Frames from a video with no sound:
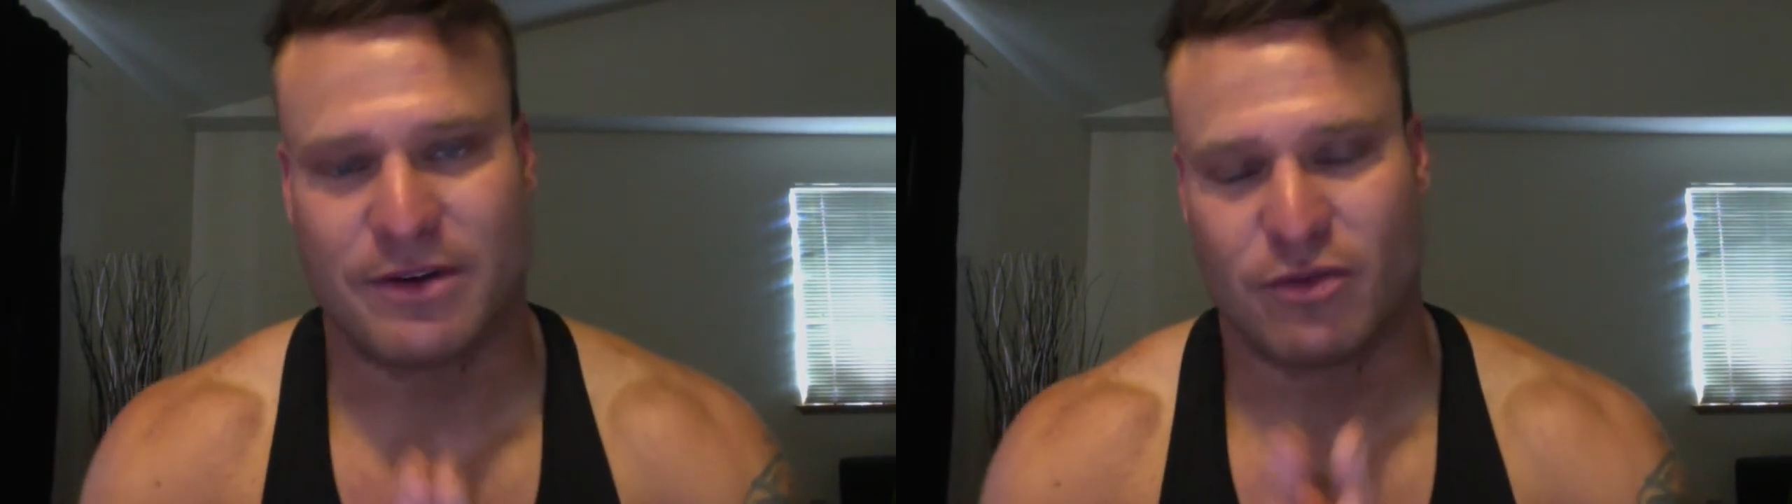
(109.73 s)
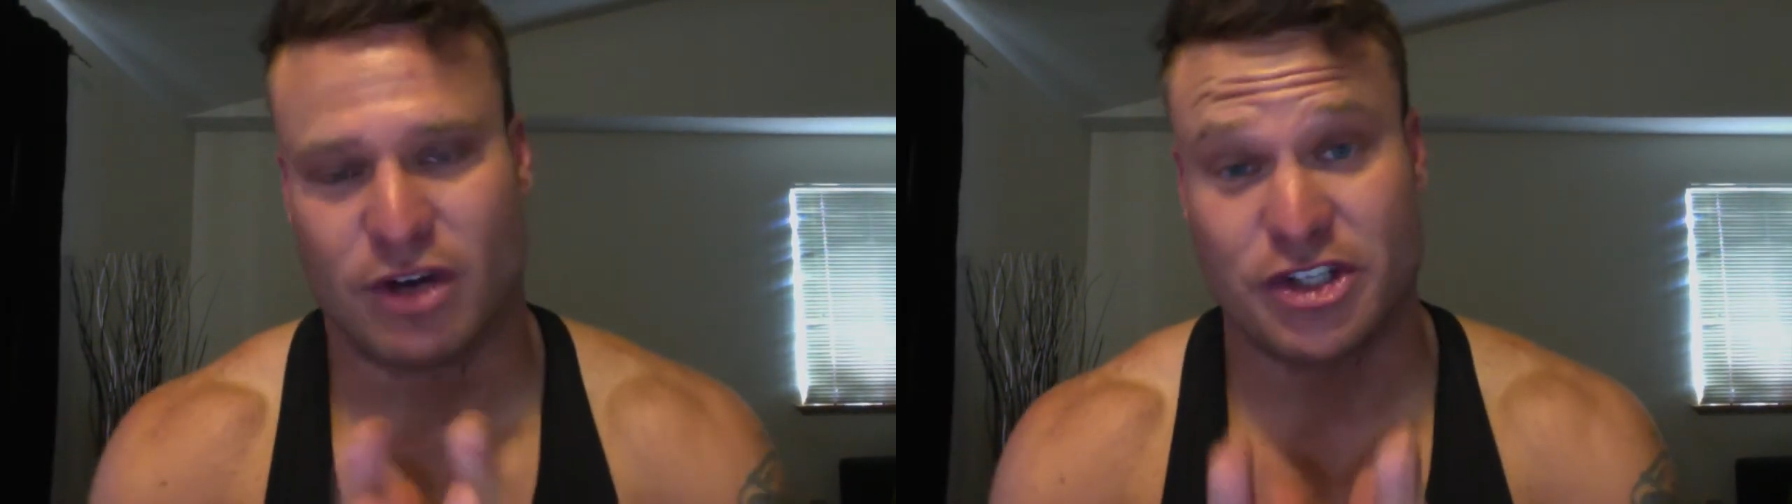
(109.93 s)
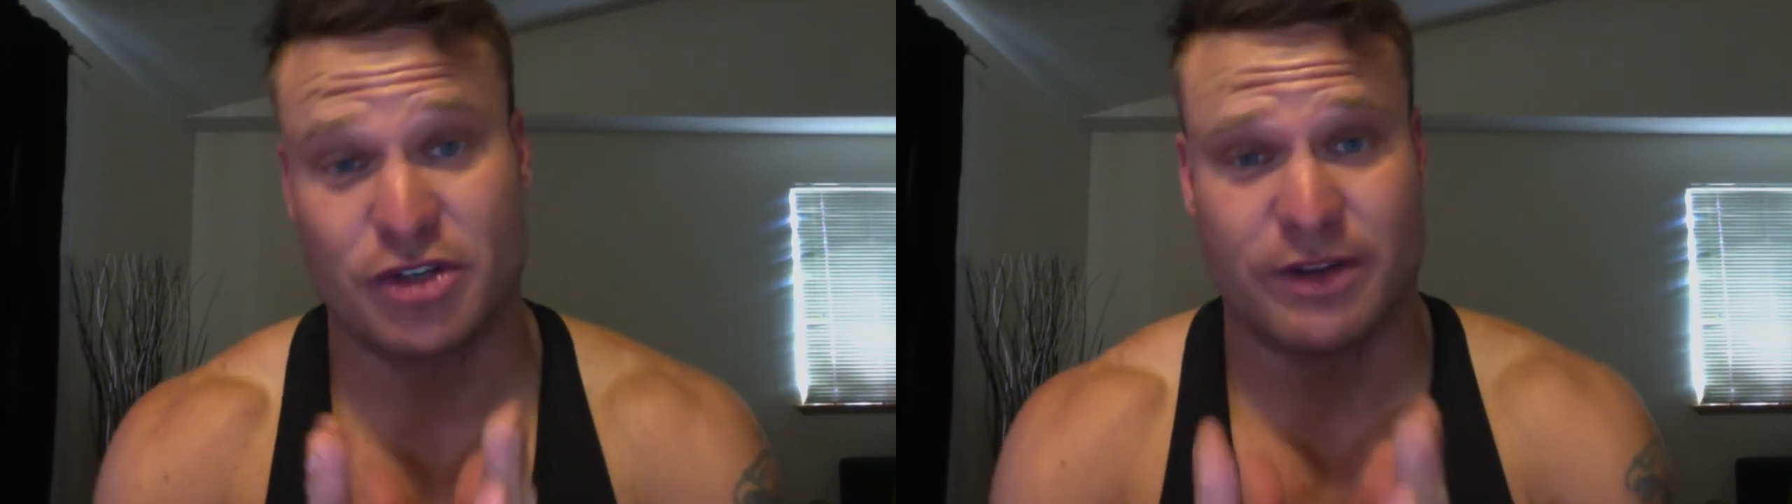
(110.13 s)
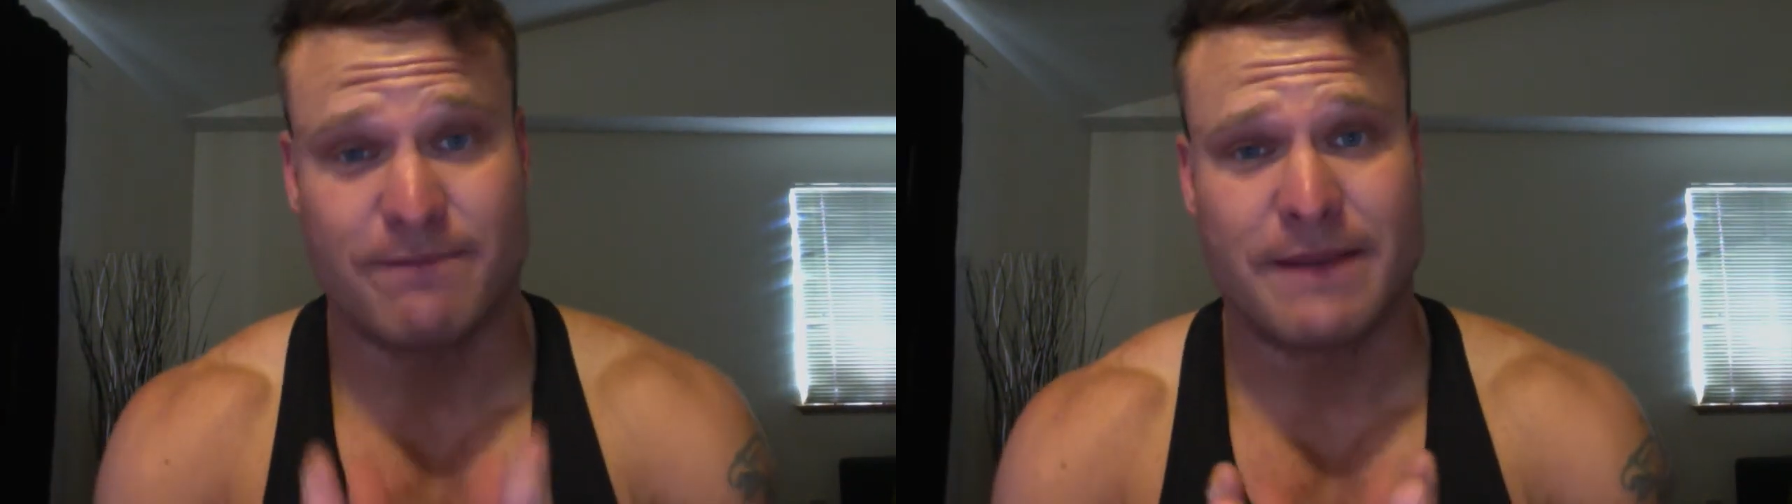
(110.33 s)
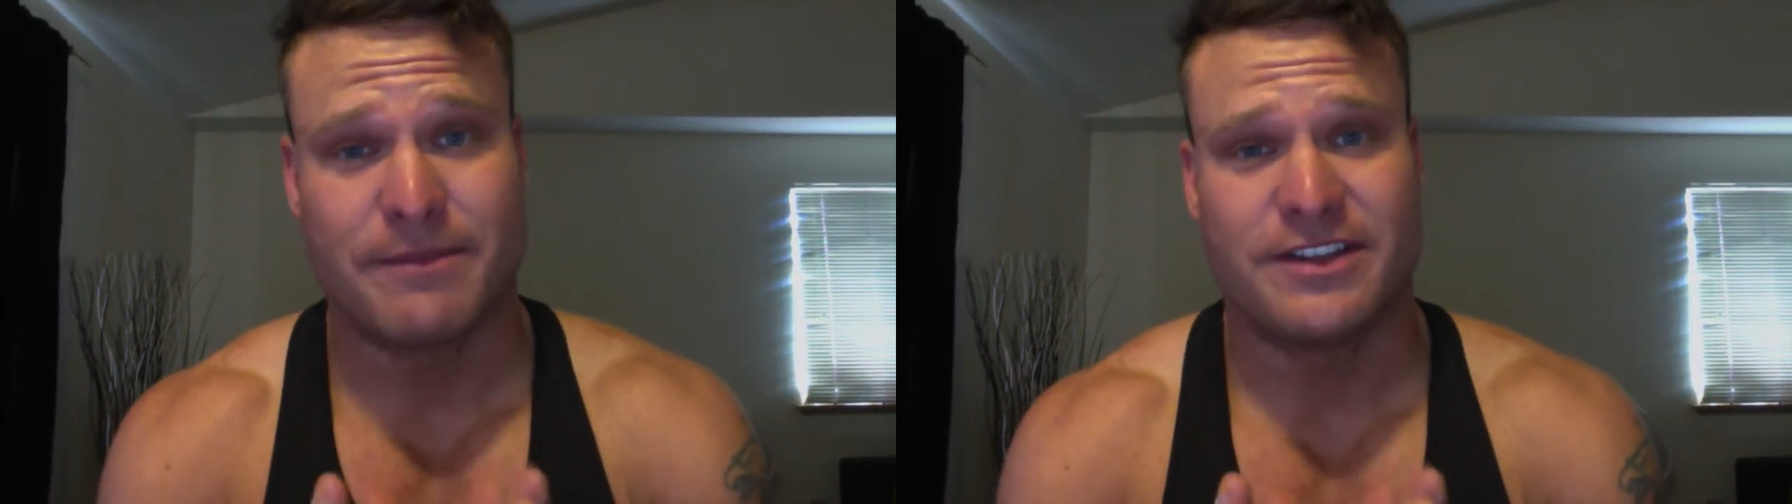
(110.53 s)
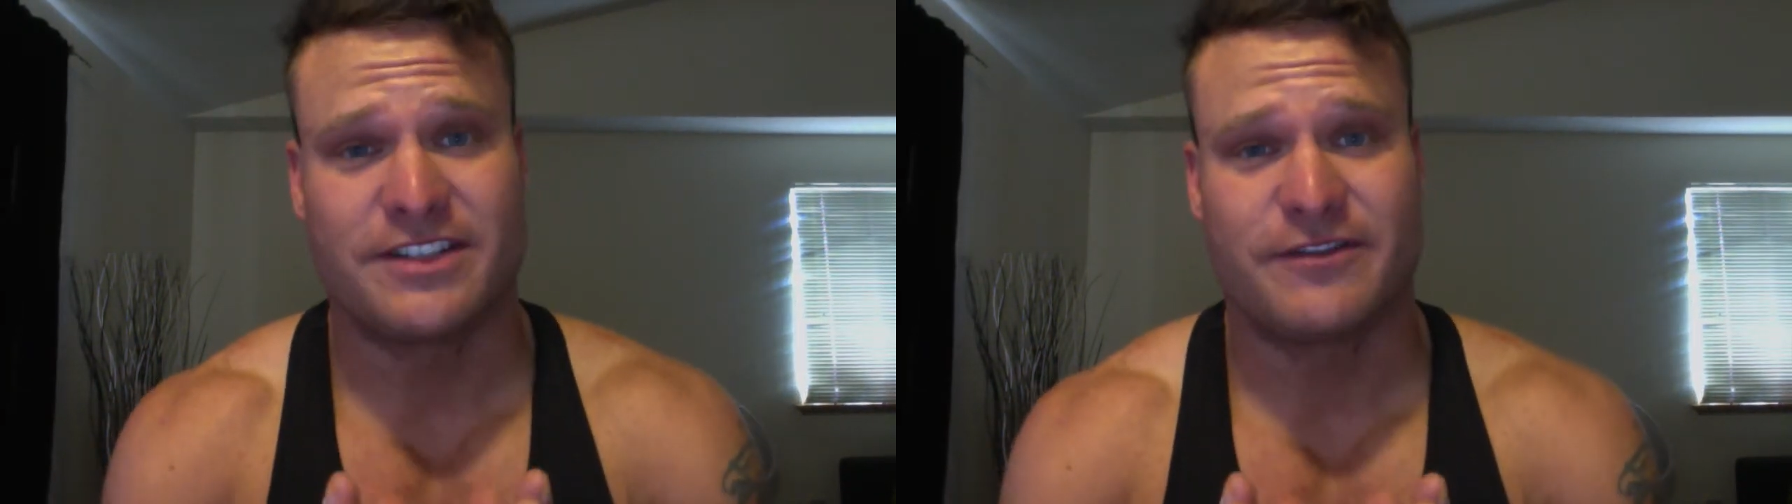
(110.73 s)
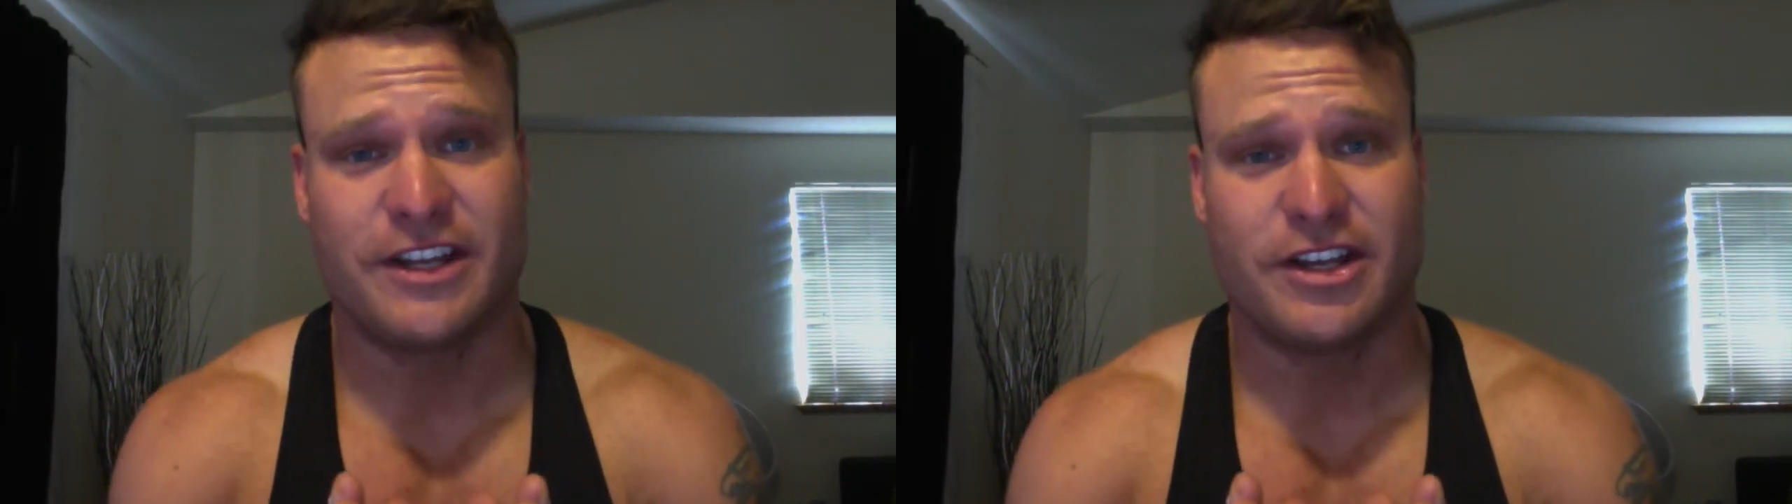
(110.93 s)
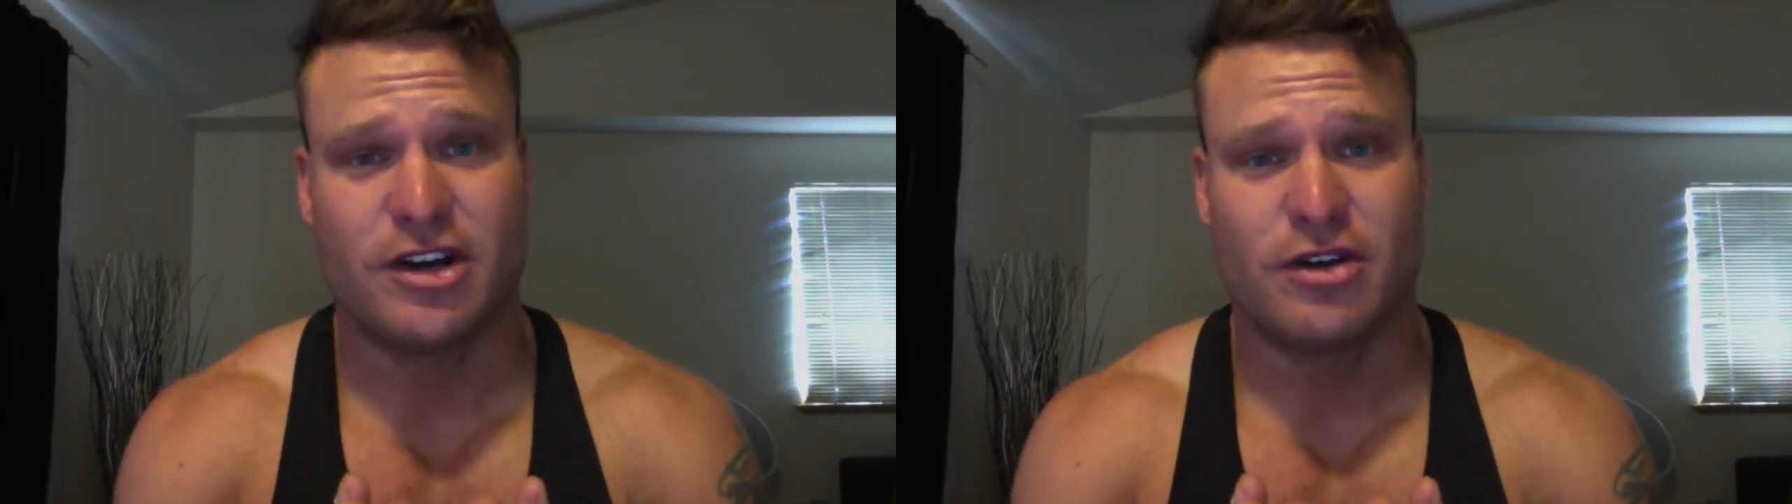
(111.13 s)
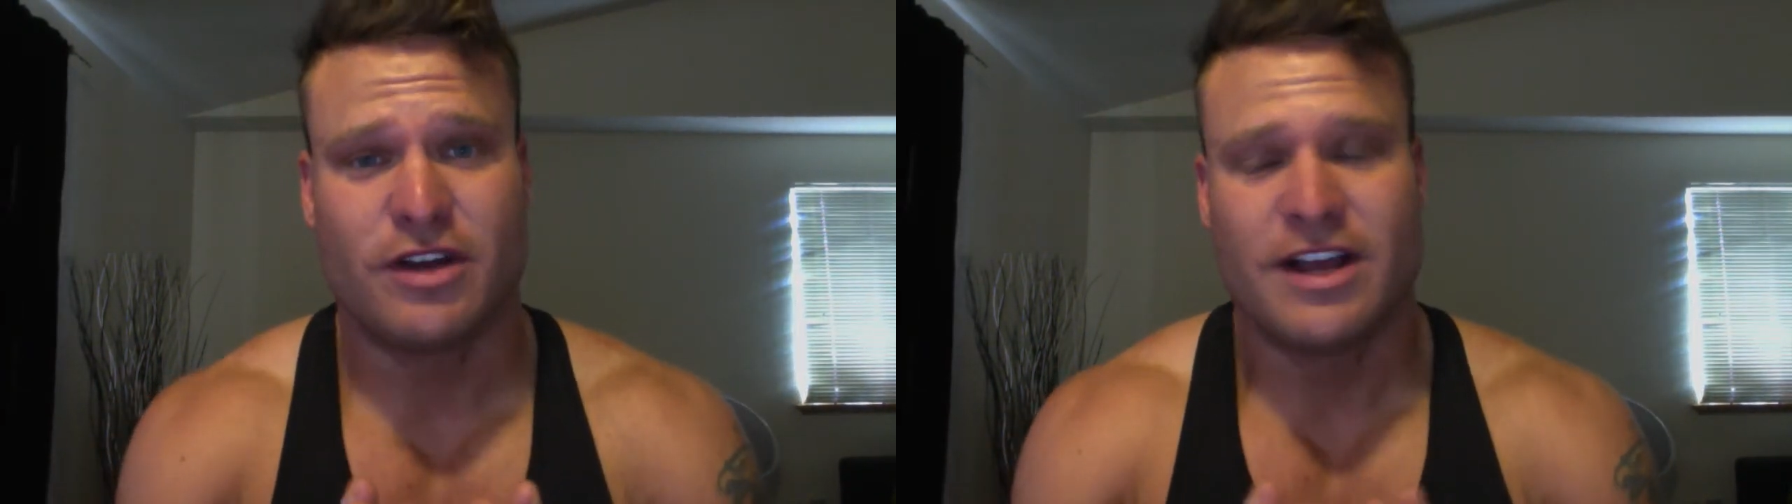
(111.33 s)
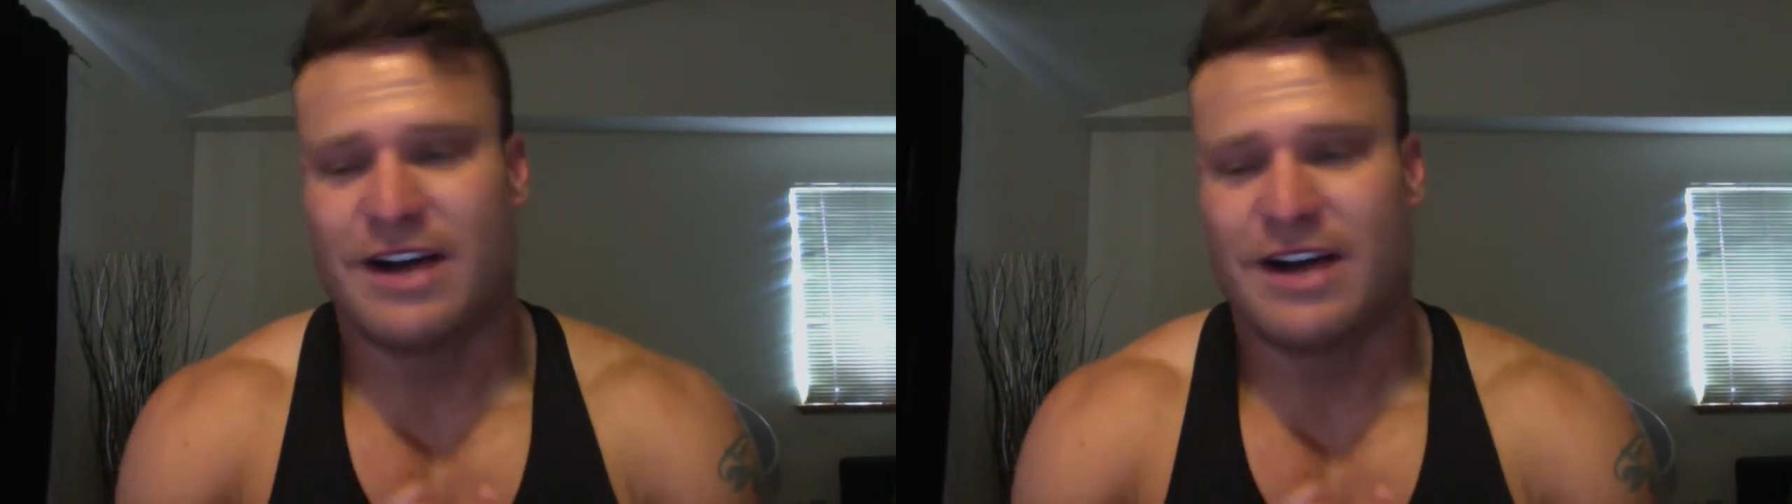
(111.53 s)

I want you to remember this video.